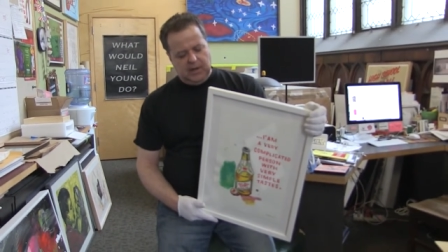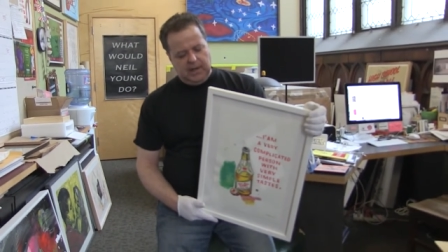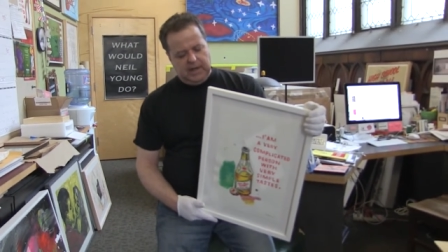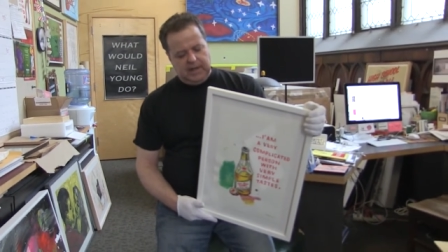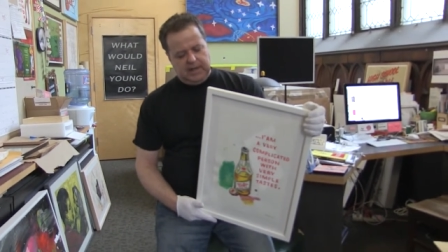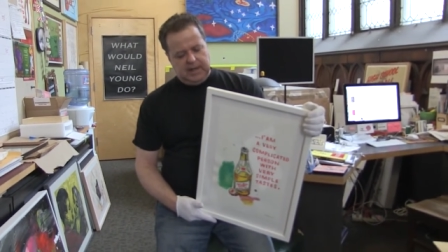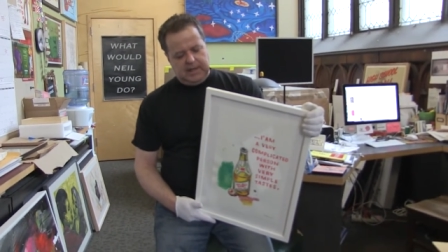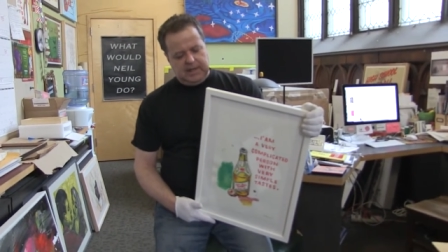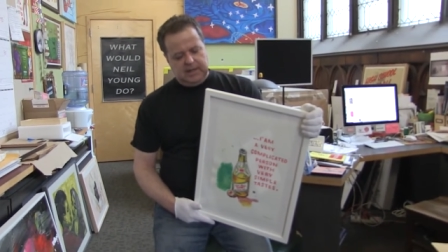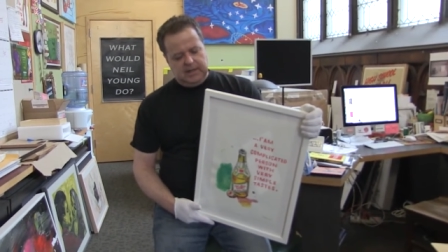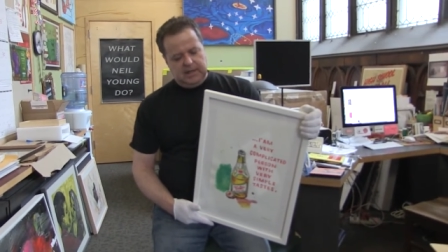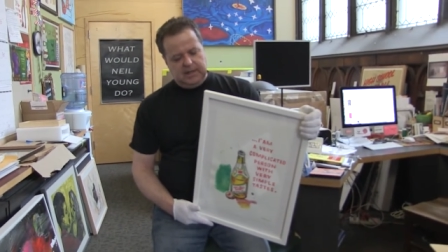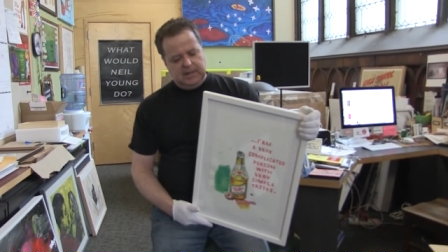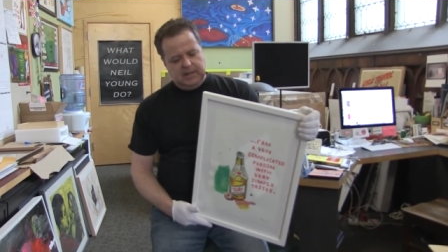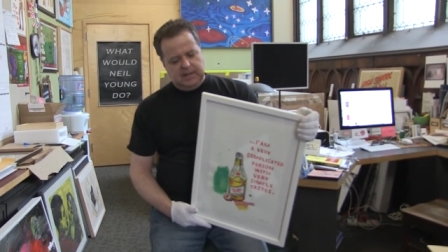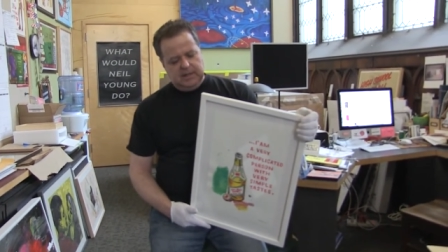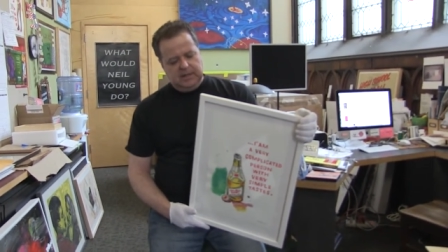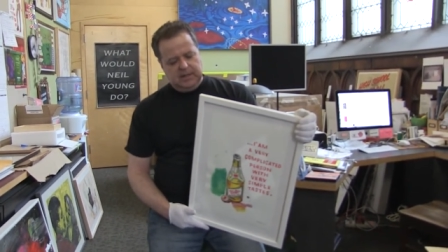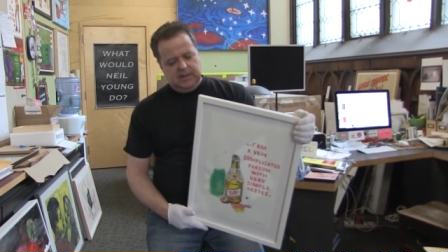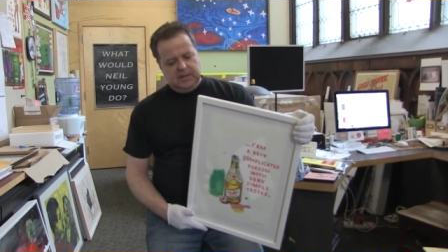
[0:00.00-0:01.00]
and
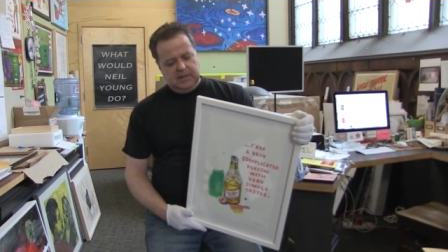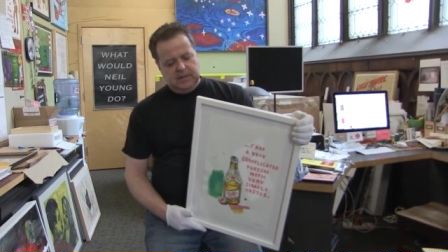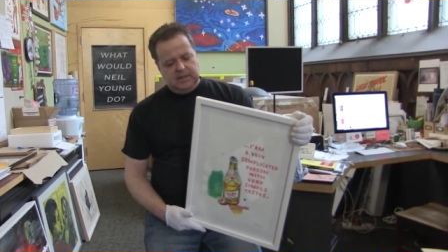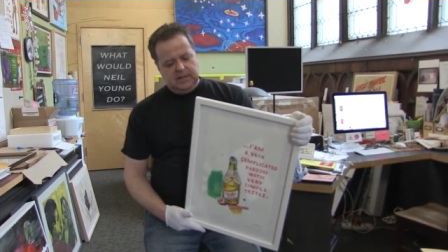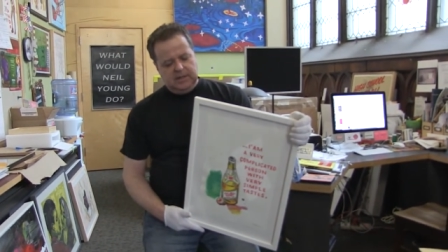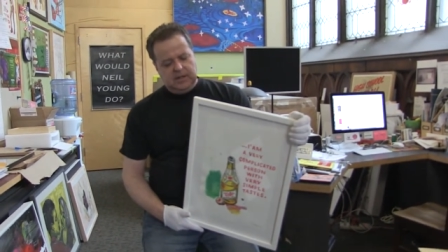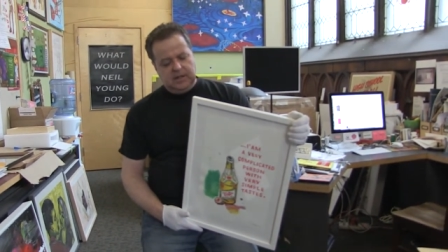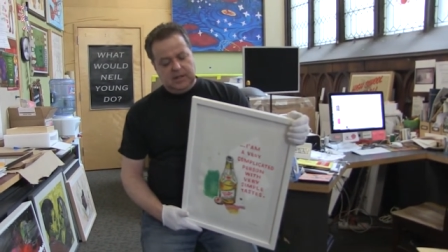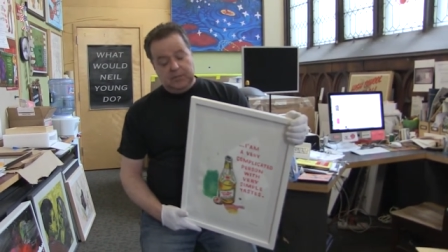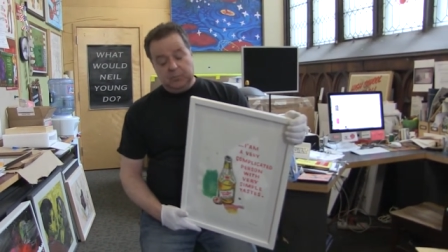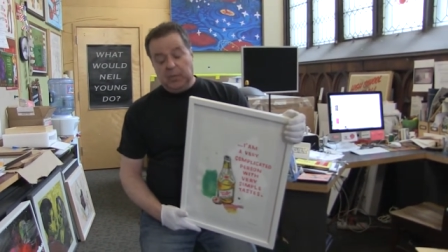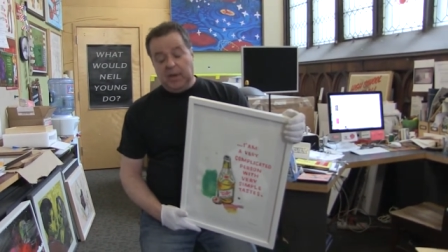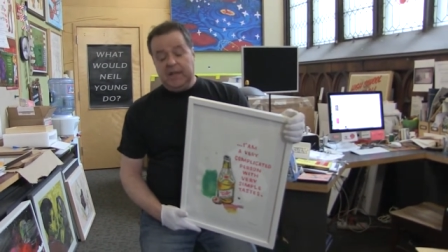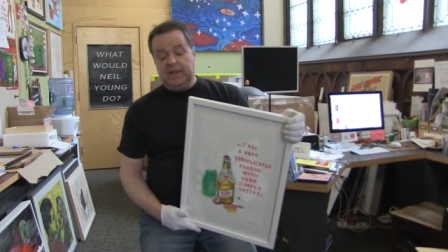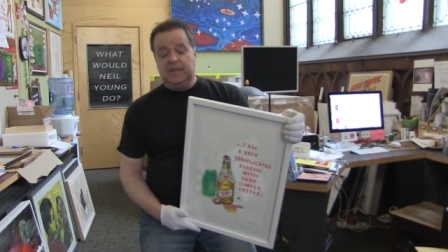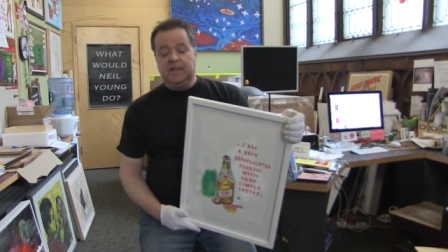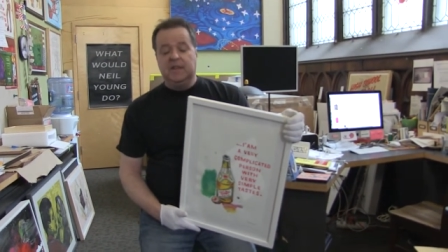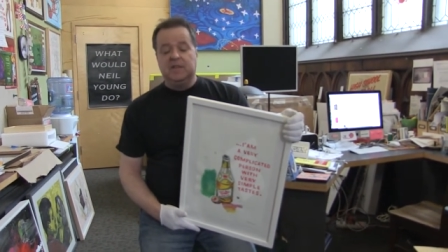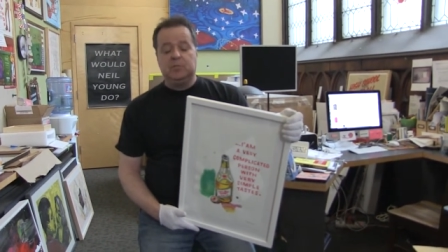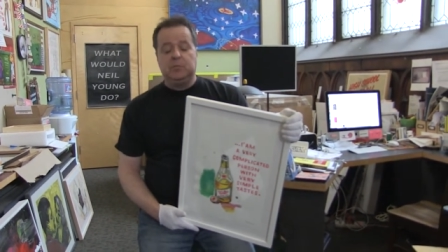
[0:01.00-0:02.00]
he
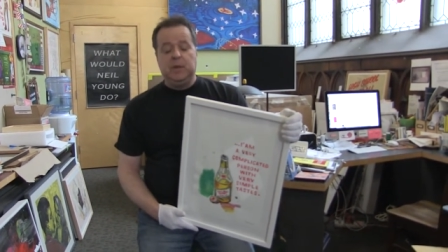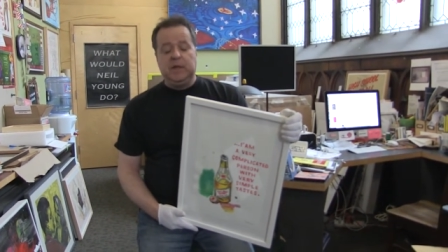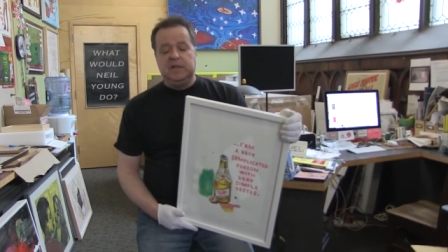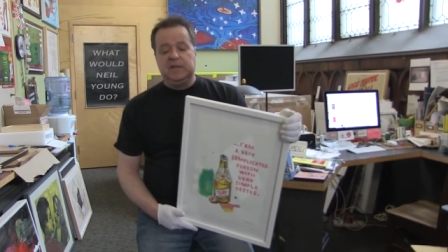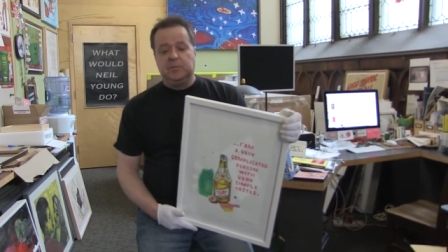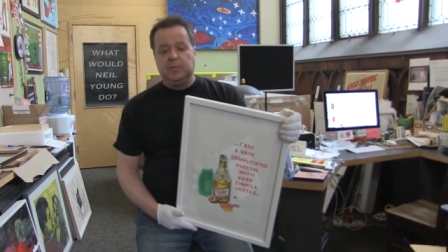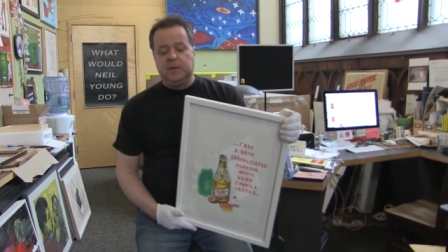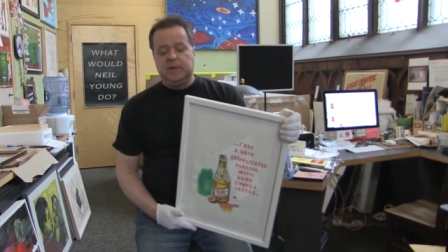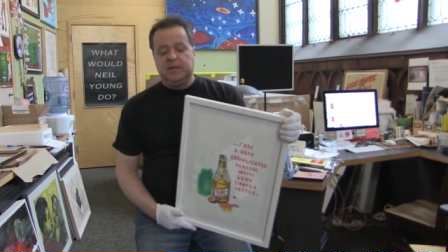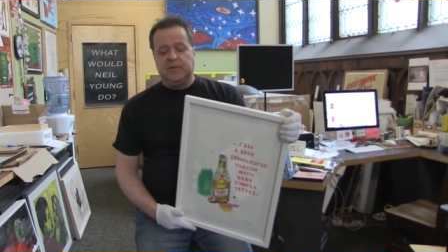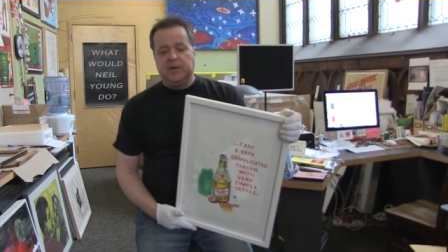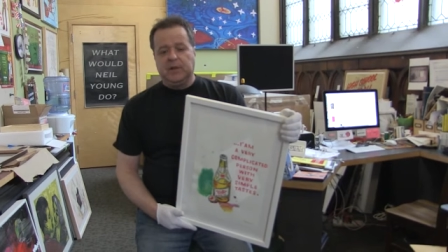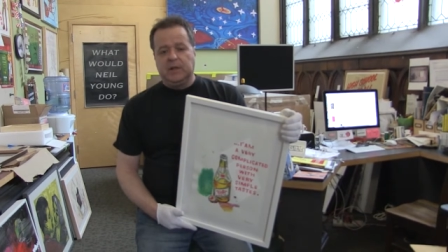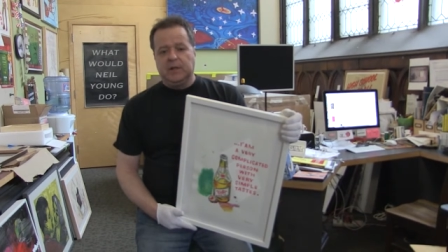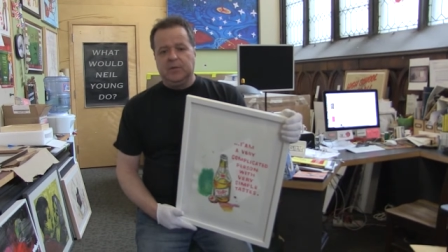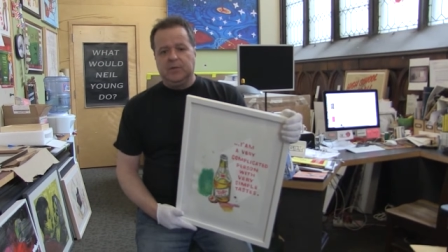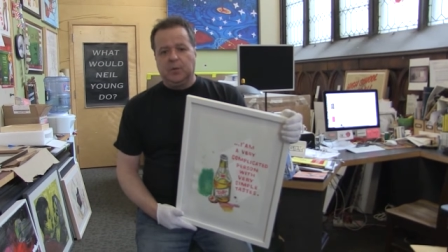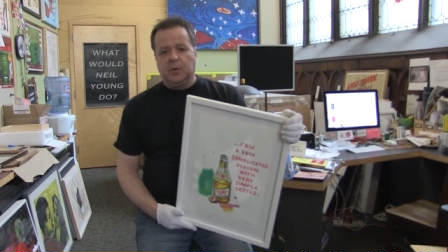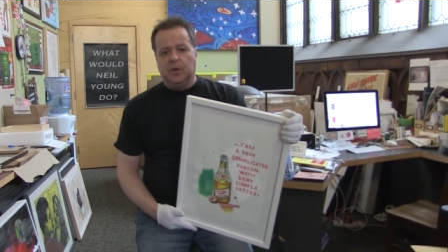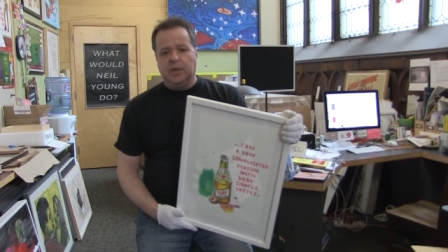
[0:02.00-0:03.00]
made this piece
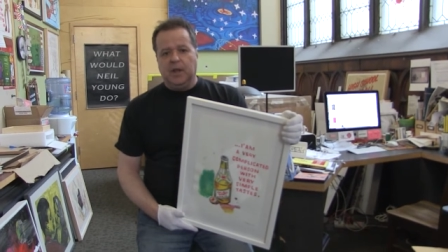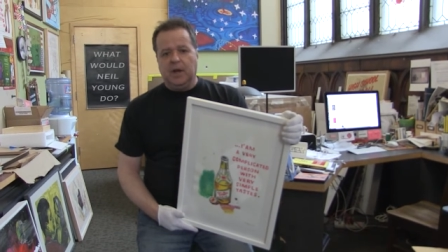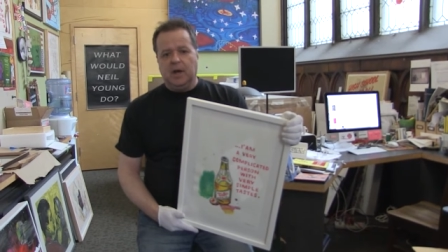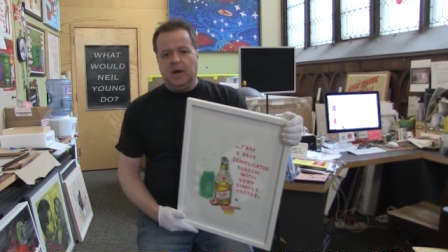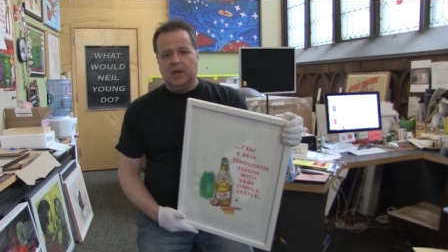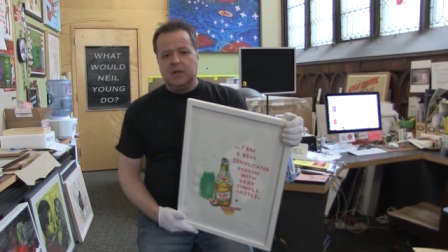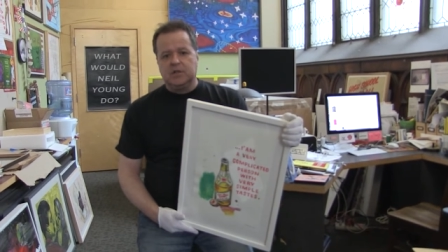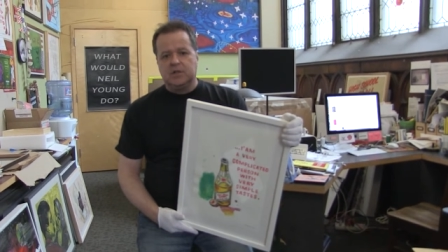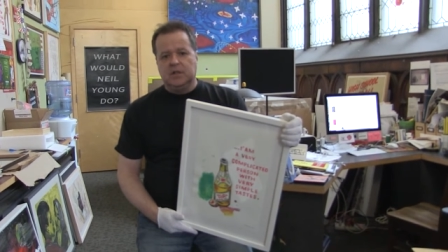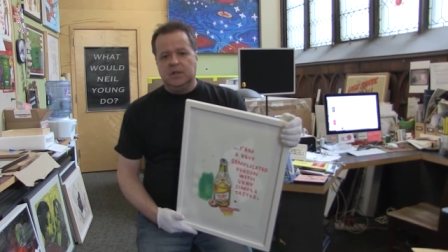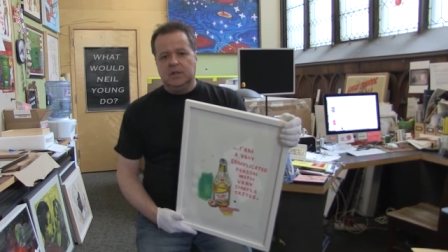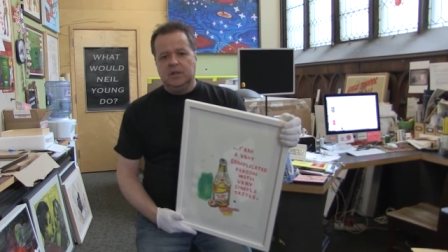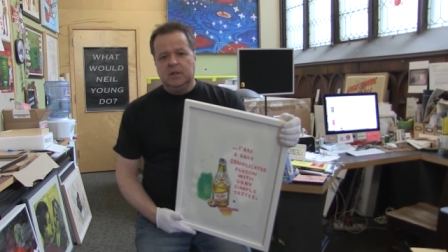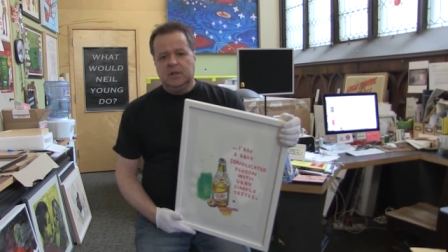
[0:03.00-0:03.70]
specifically for the auction.